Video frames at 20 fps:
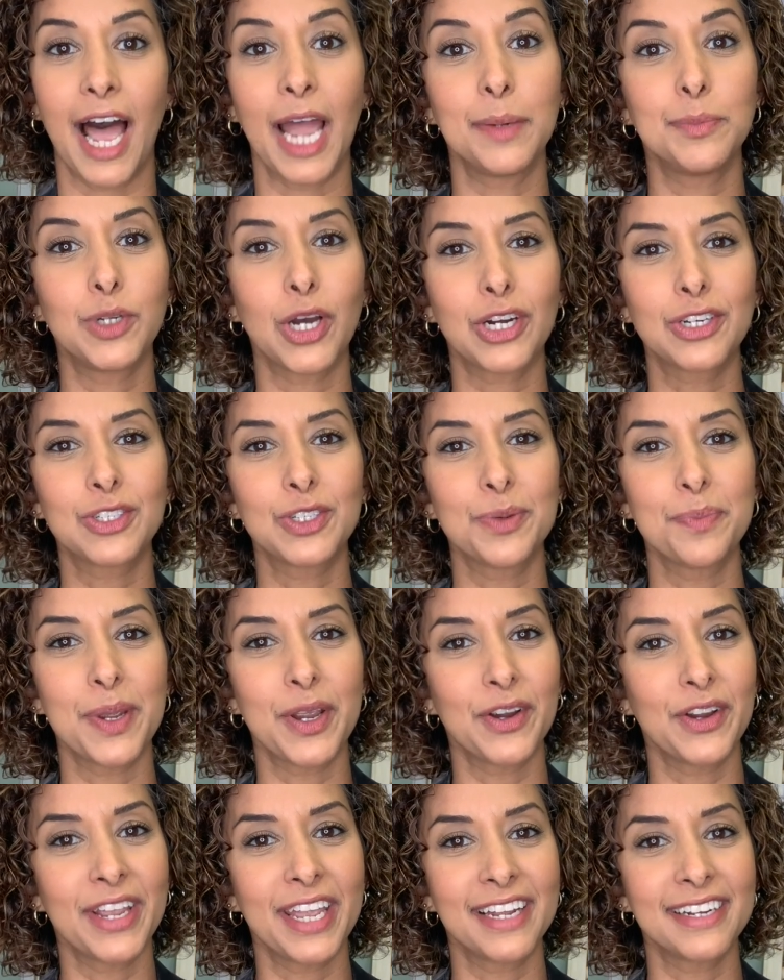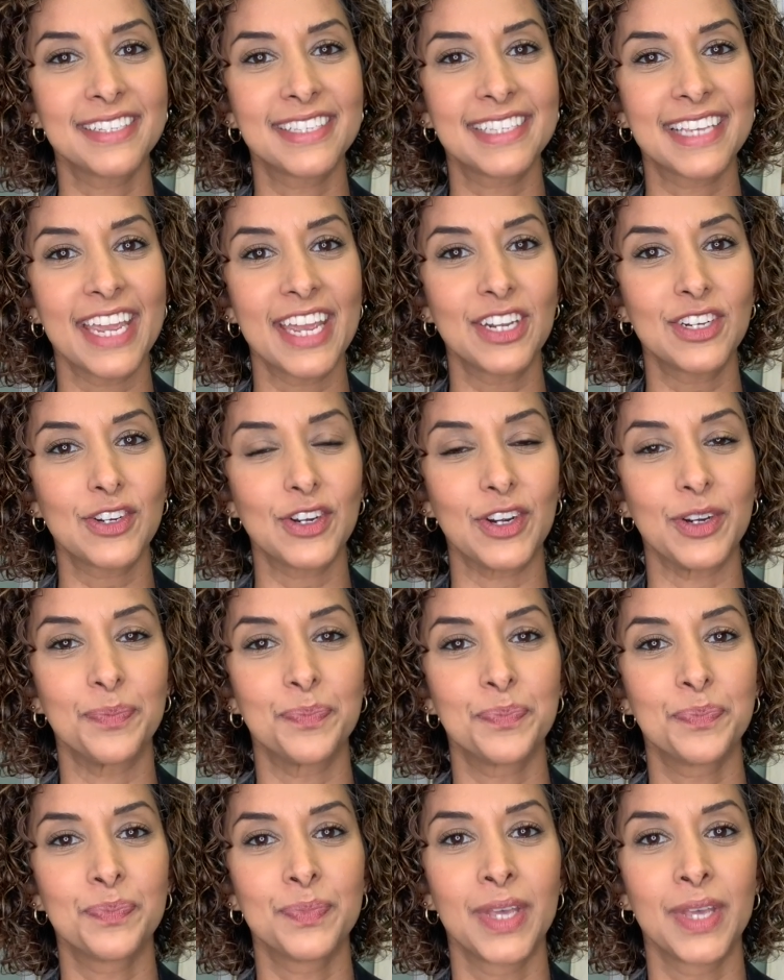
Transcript: I'm Dr. Marianne Iskander.